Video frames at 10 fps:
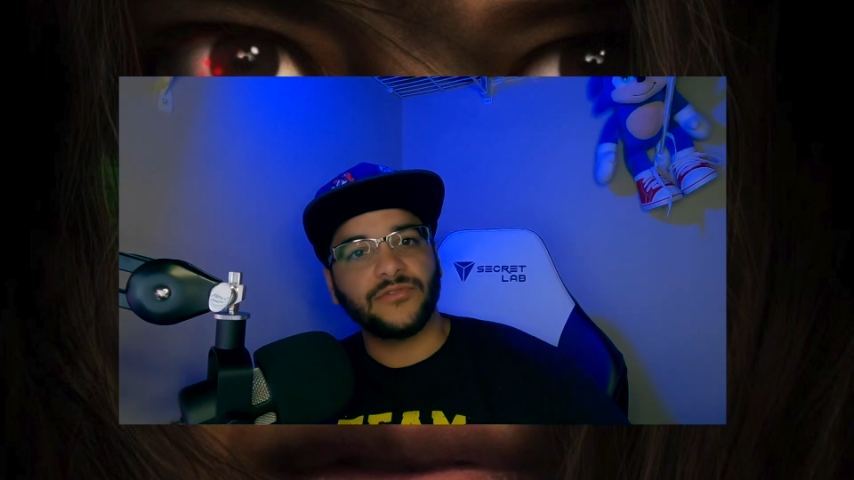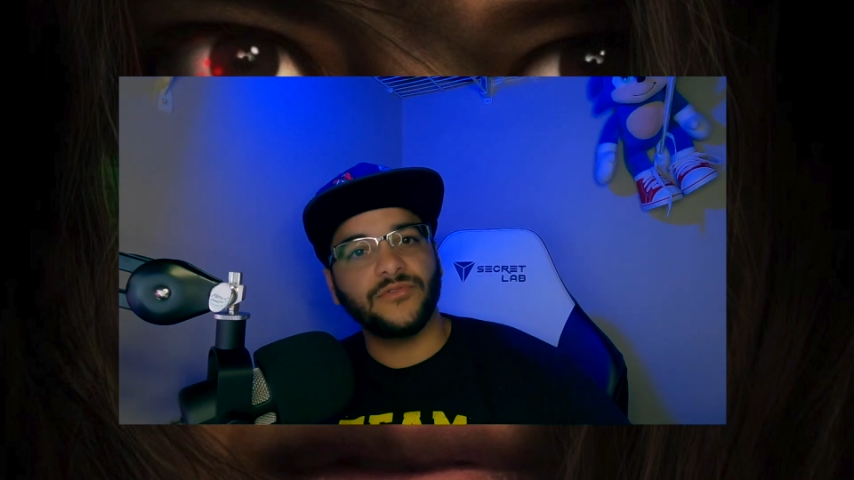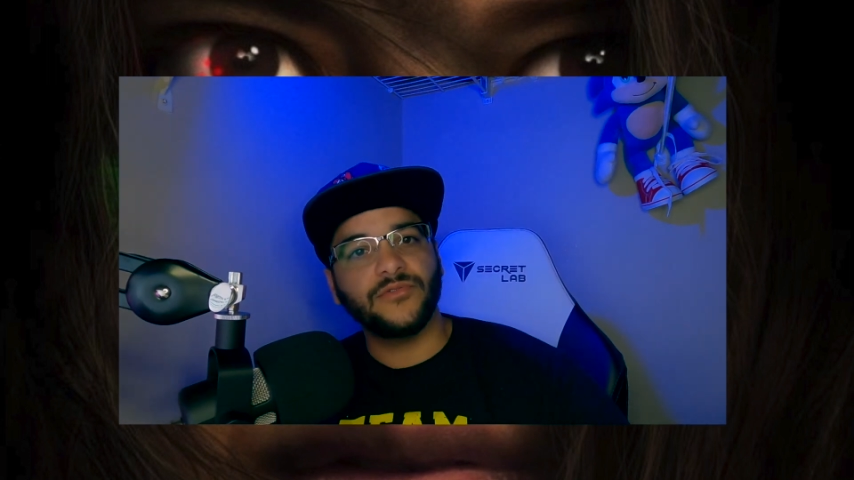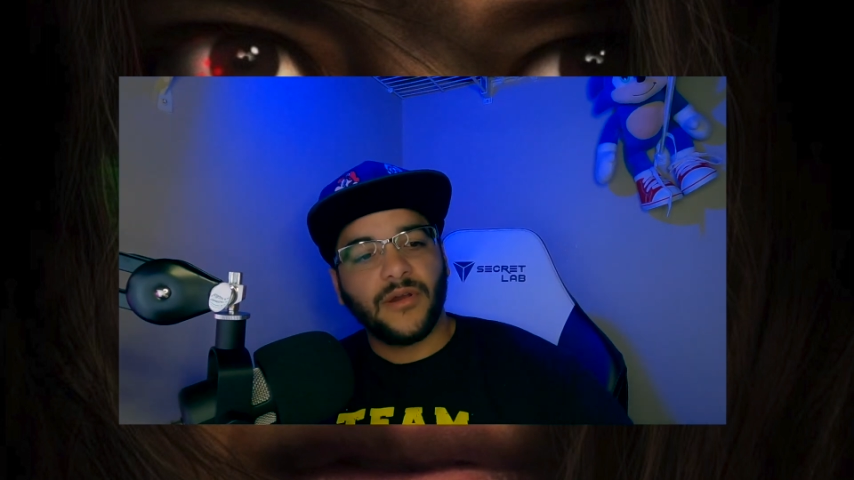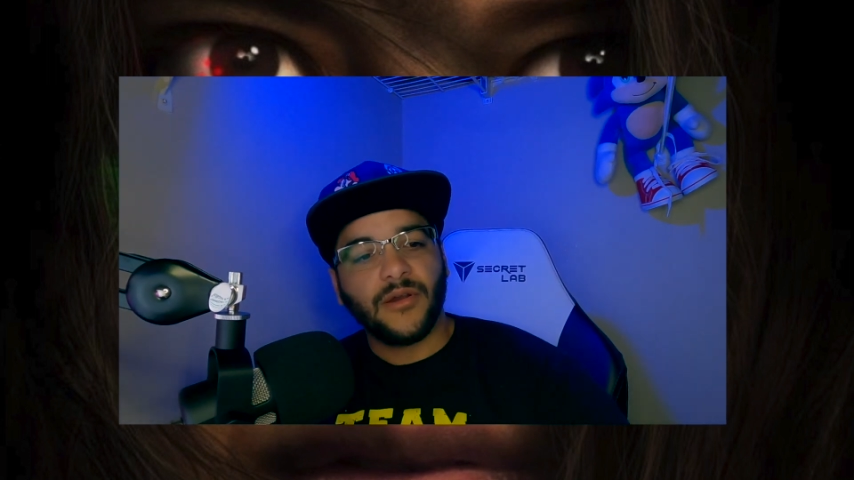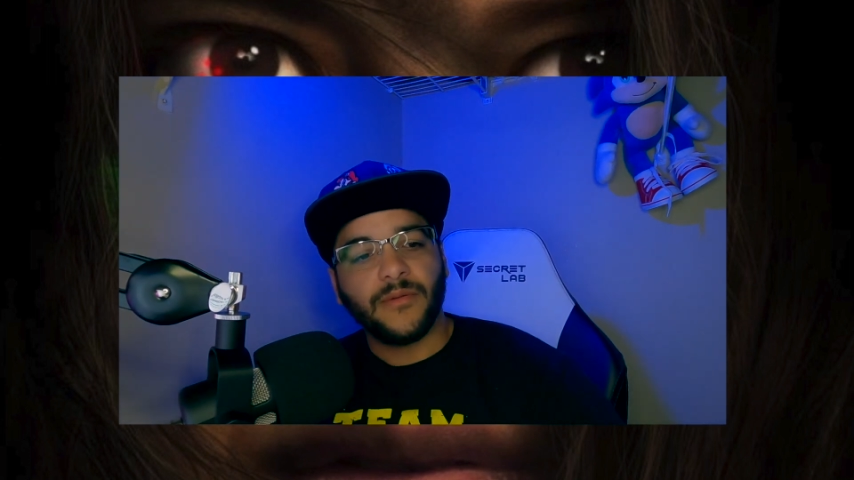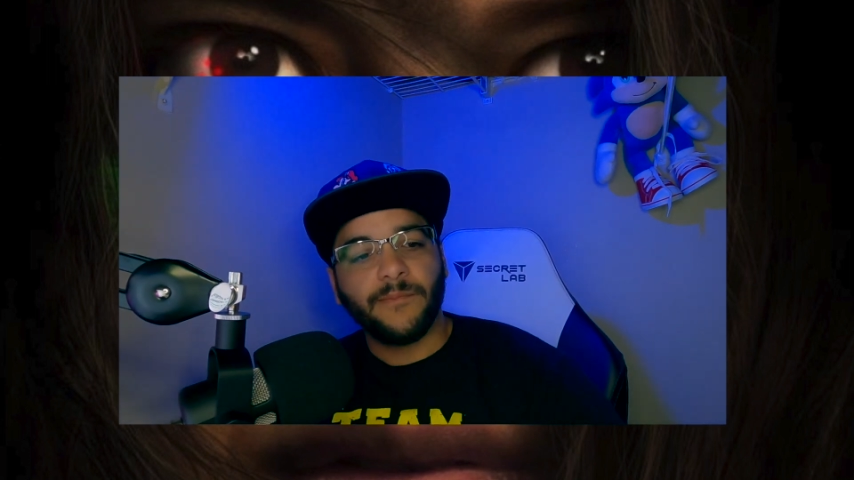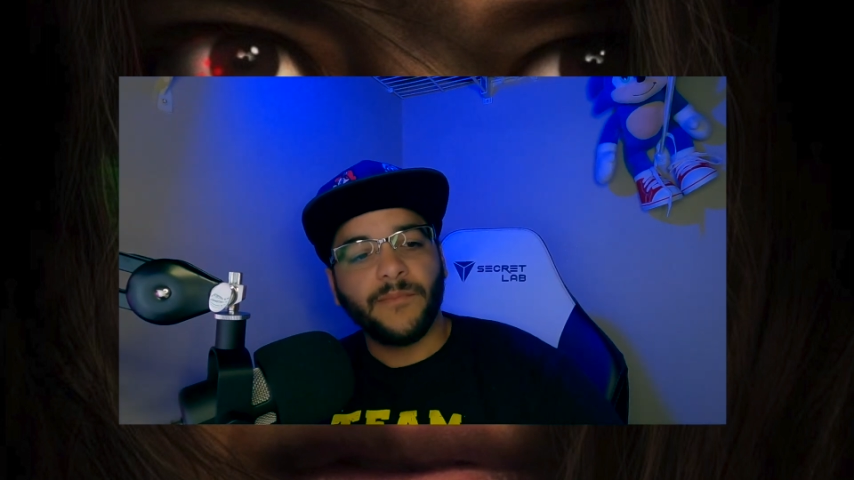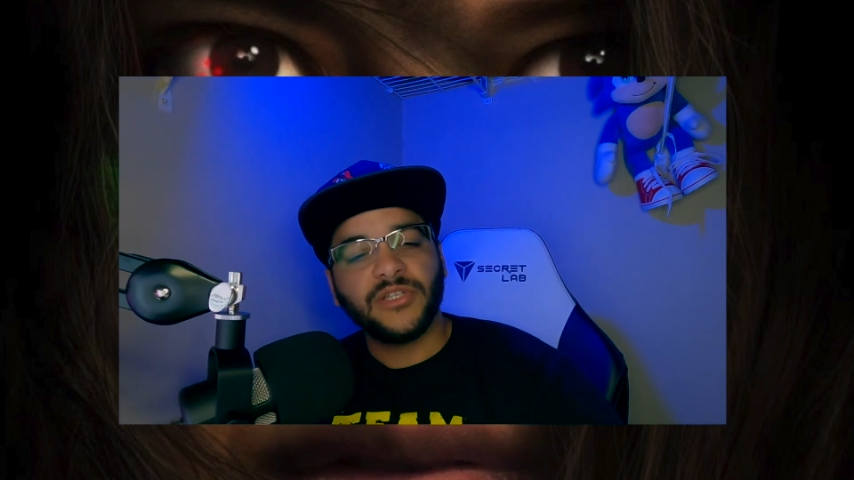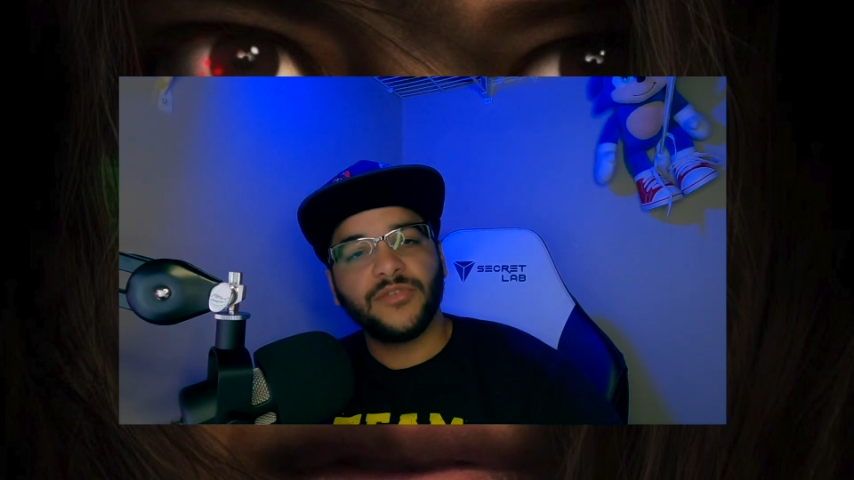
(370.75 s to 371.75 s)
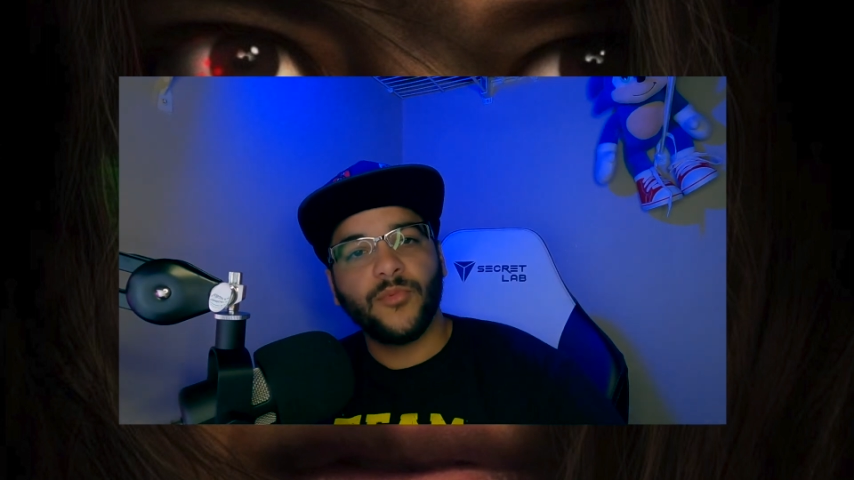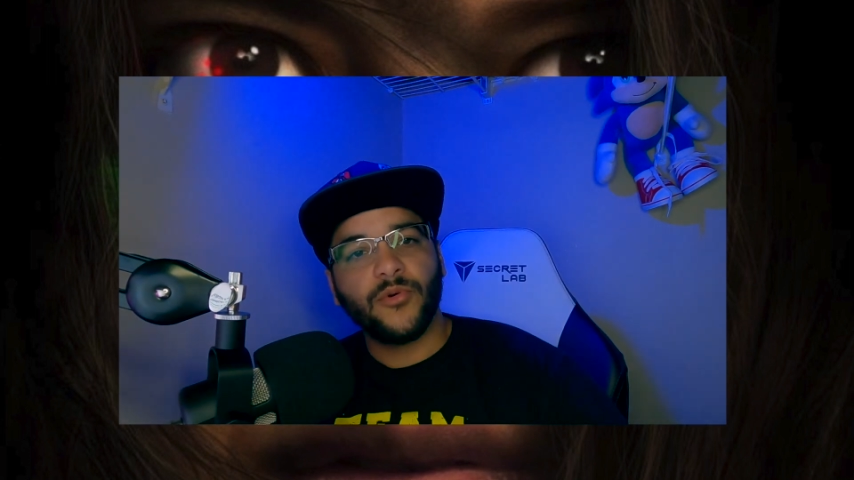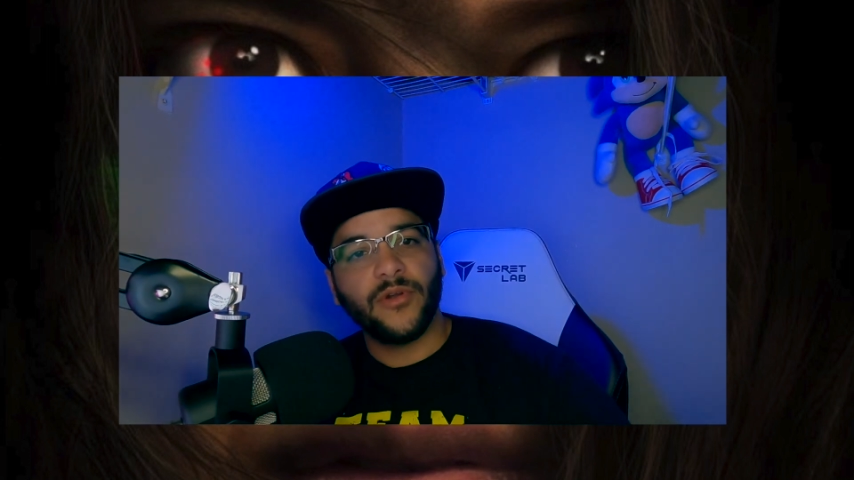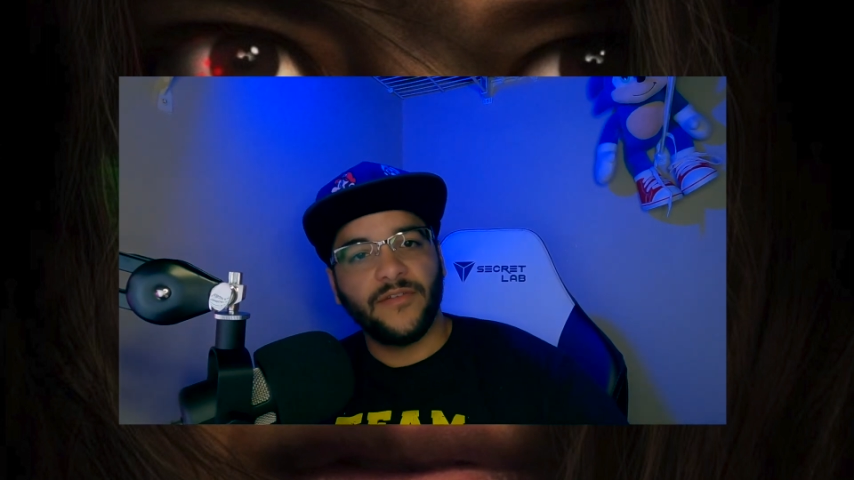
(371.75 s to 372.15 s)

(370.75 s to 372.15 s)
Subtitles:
who are much more